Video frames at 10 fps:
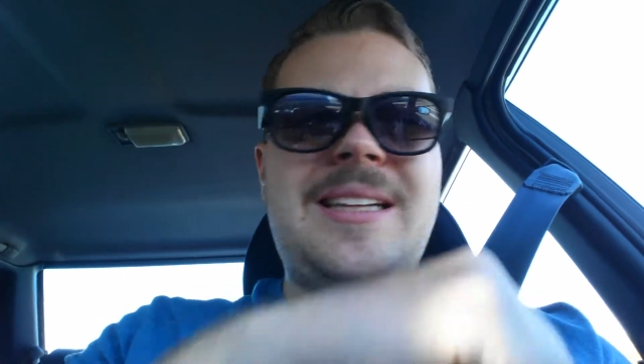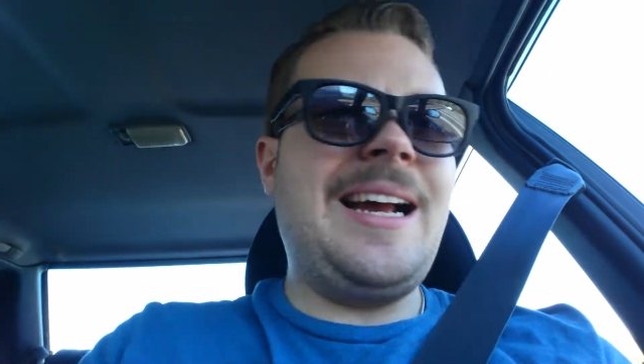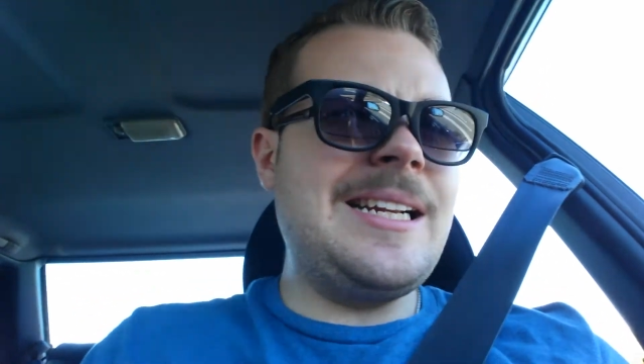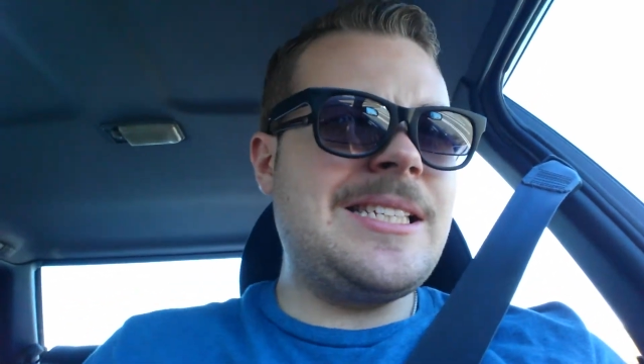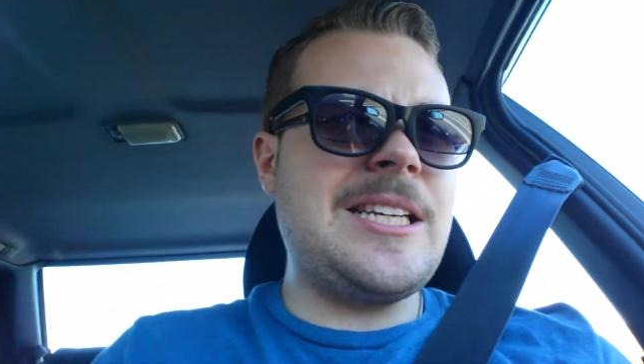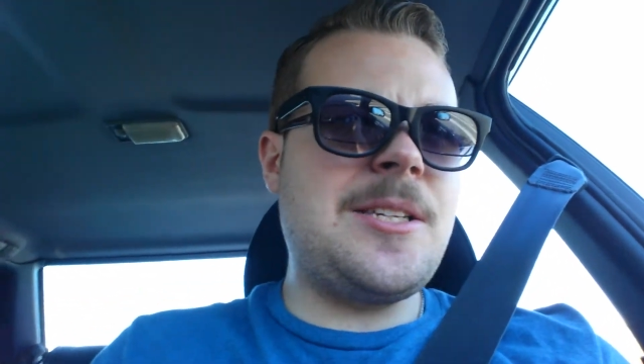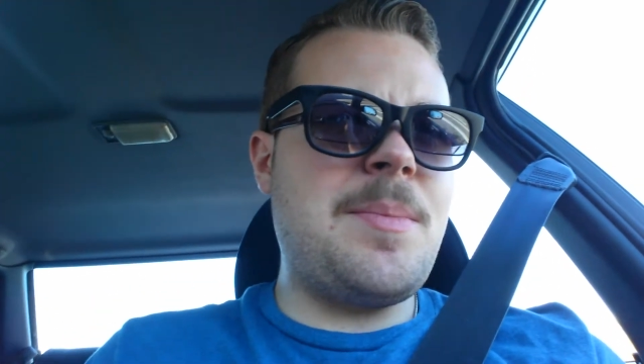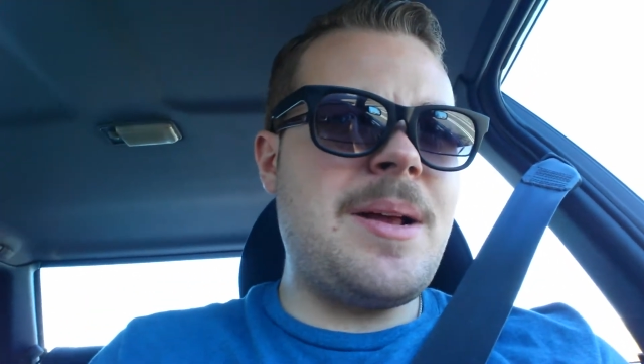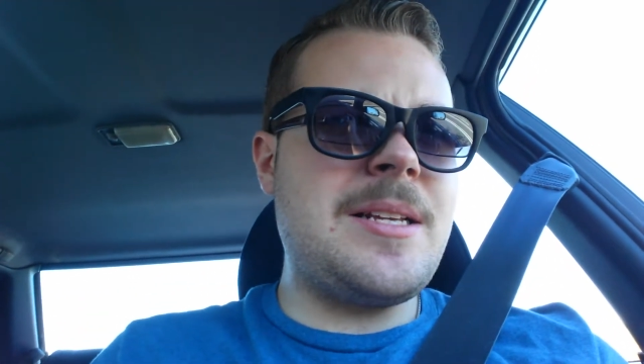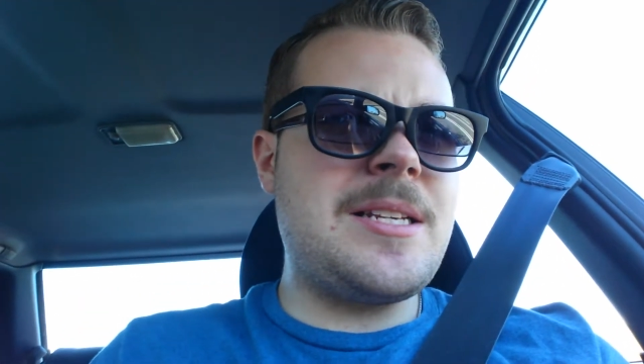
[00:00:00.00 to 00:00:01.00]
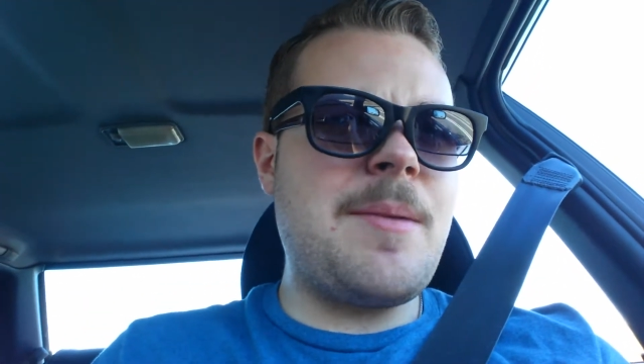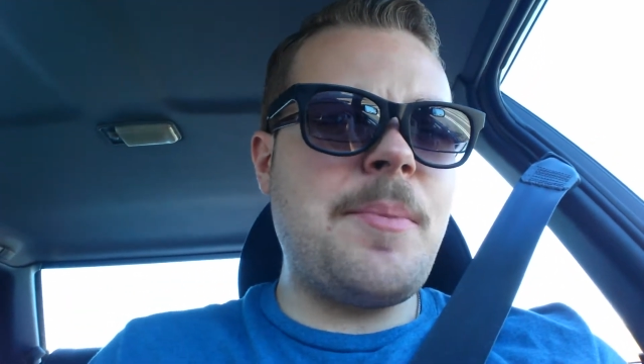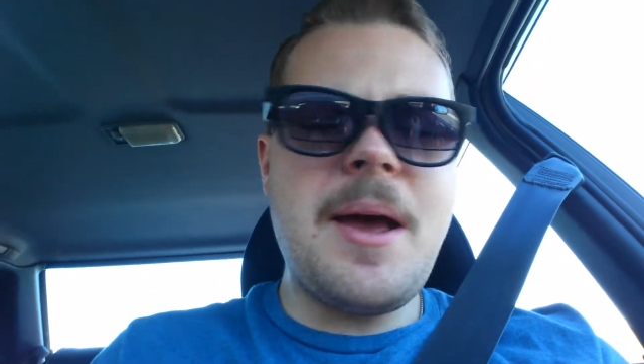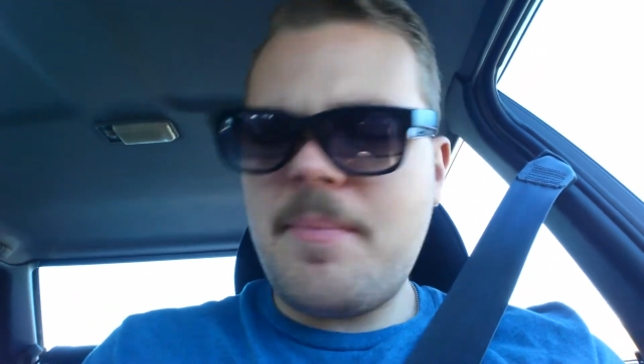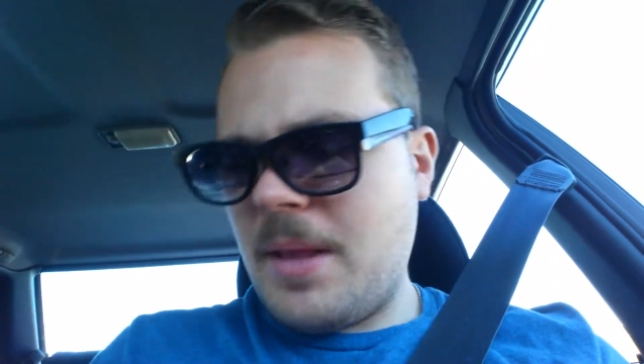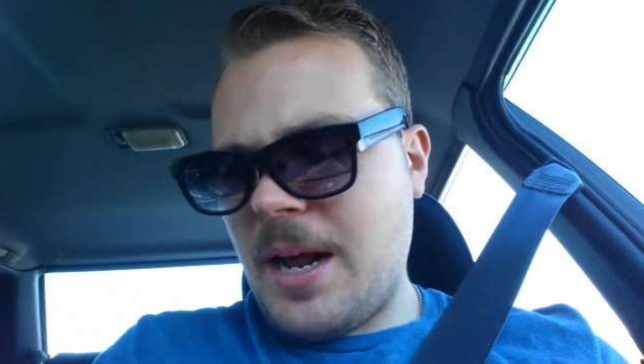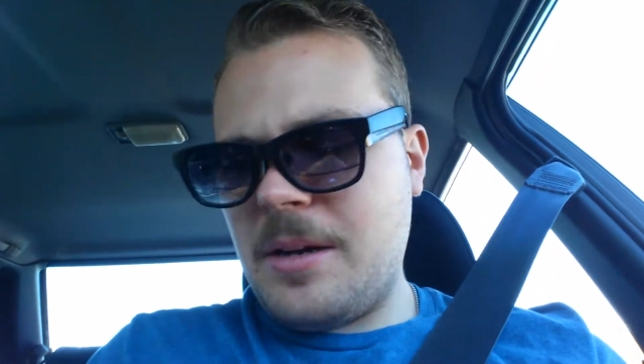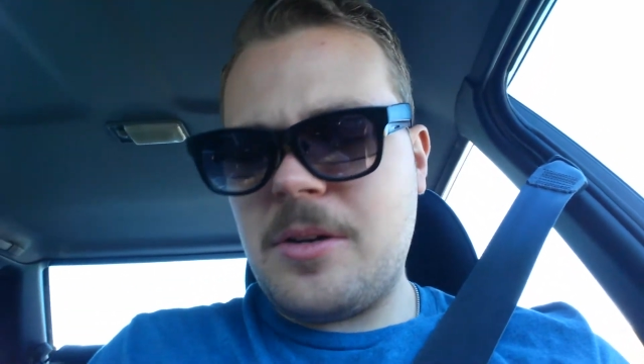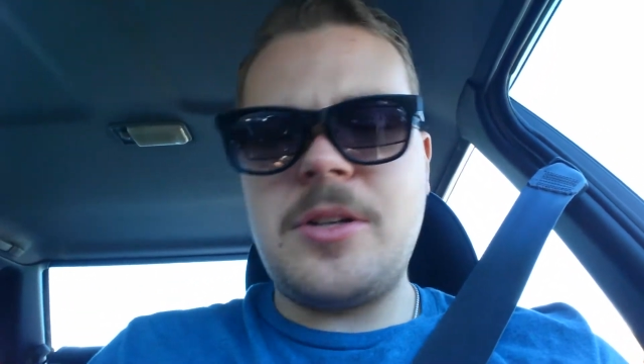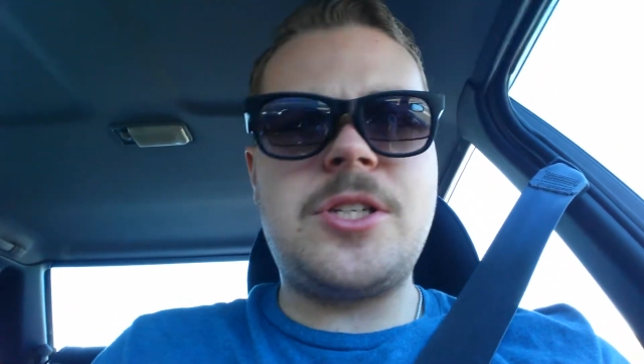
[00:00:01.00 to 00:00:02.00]
96 minutes up yet? I
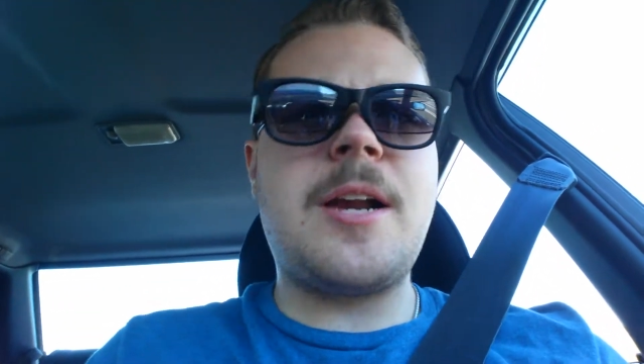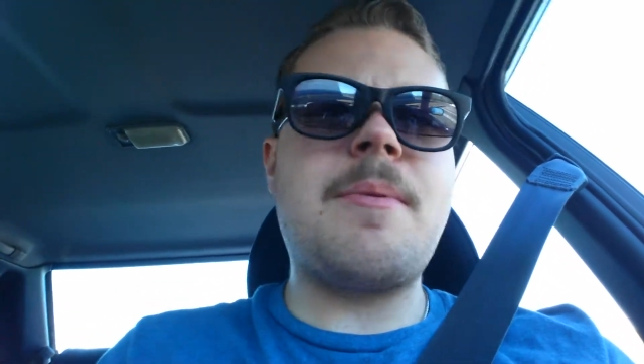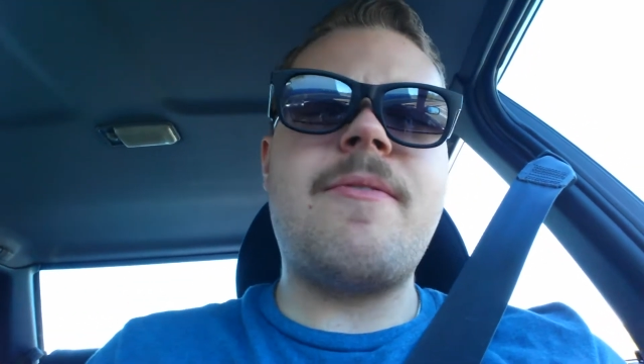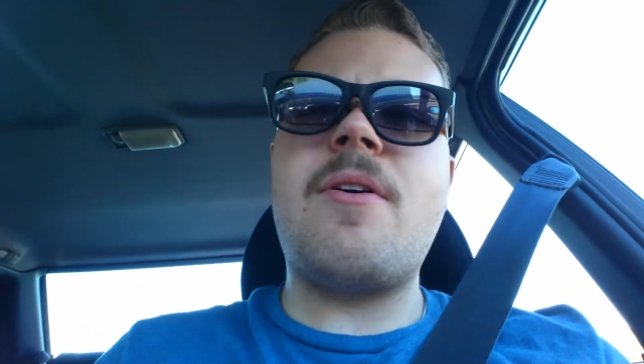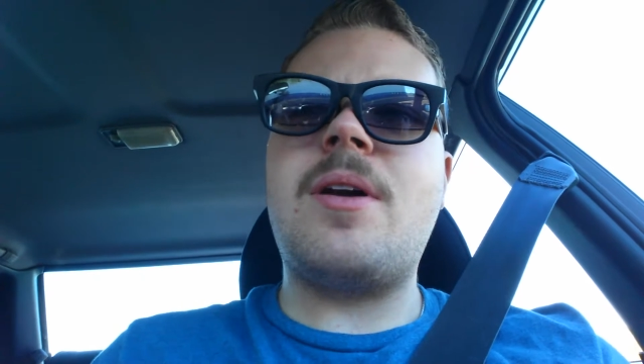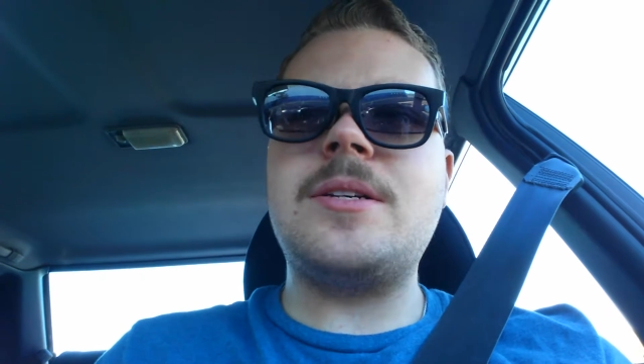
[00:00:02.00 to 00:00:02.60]
literally checked my phone.